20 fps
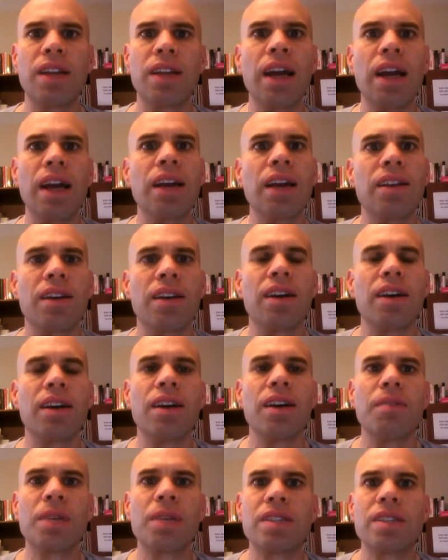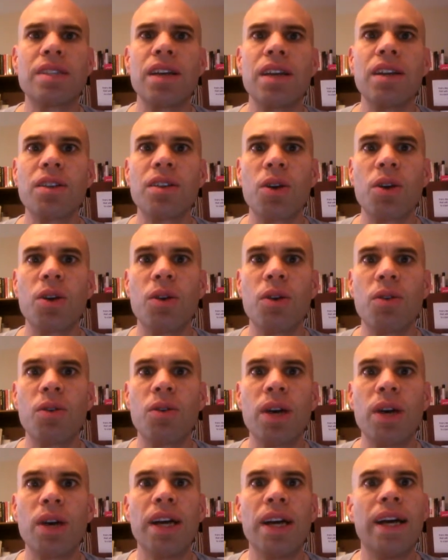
tonight. I'm excited to go.